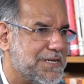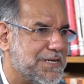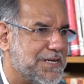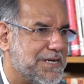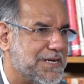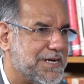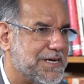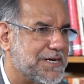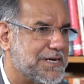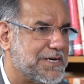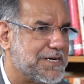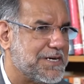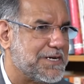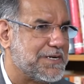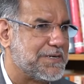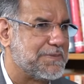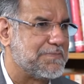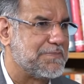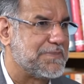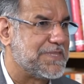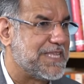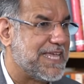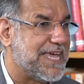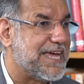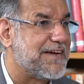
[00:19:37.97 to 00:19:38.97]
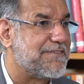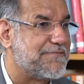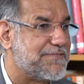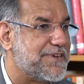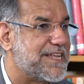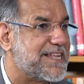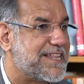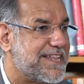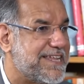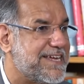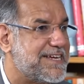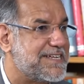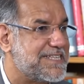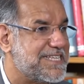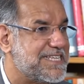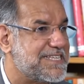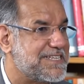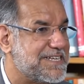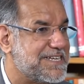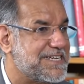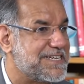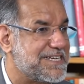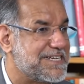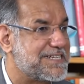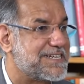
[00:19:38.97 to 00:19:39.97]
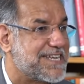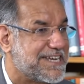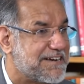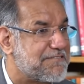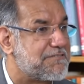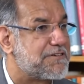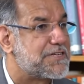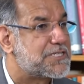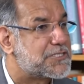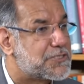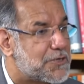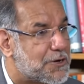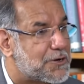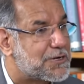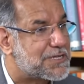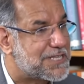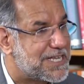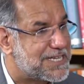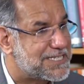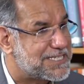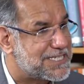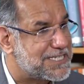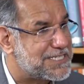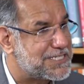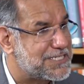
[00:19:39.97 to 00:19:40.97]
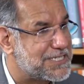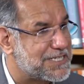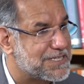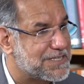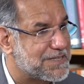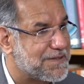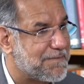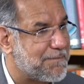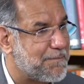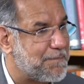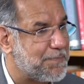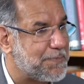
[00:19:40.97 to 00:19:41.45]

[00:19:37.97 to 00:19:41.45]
They have declared it a terrorist organization.